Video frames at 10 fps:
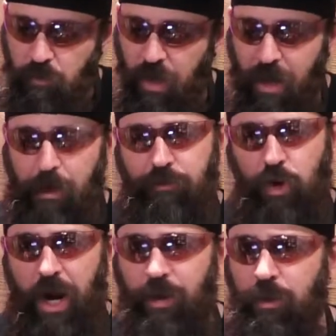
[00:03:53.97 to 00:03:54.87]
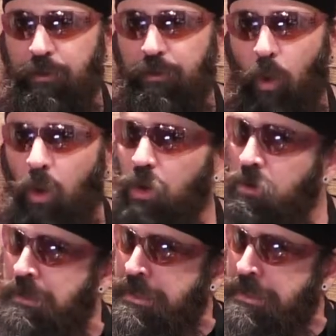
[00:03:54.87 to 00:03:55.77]
I've tried it with
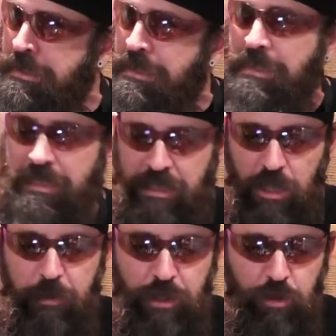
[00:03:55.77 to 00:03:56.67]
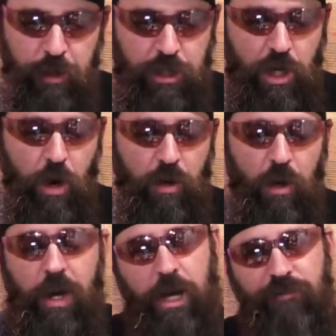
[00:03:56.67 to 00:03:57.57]
4. It's a little bit too much
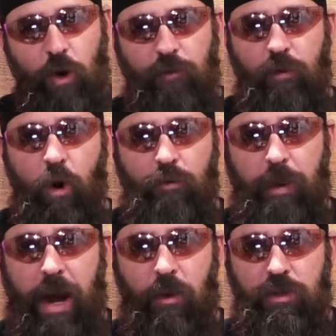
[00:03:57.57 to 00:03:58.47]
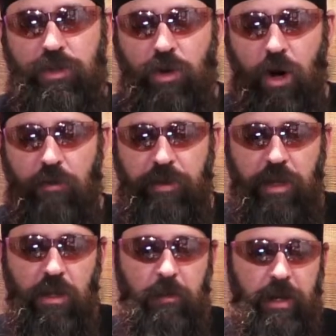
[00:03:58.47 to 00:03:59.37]
cocoa, kind of overpowers the coffee
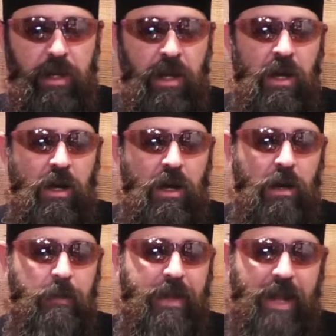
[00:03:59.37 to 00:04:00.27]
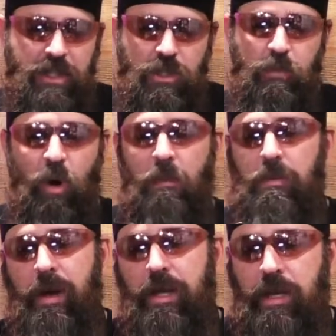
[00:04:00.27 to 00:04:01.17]
a little bit. And that's the
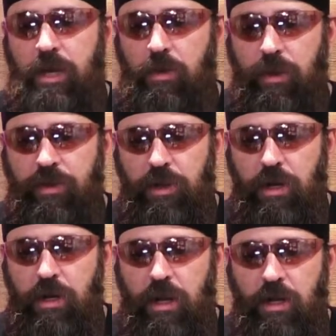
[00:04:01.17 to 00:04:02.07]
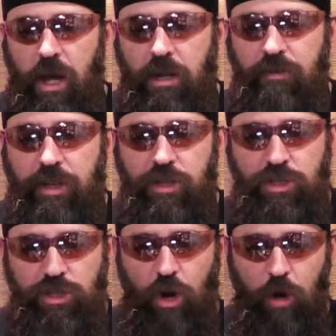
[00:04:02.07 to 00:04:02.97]
problem I get with a lot of like the
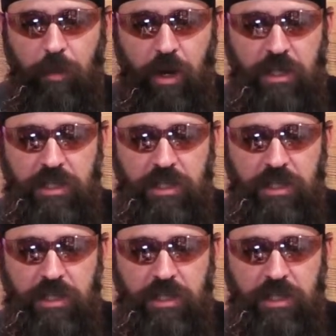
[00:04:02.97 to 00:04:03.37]
Starbucks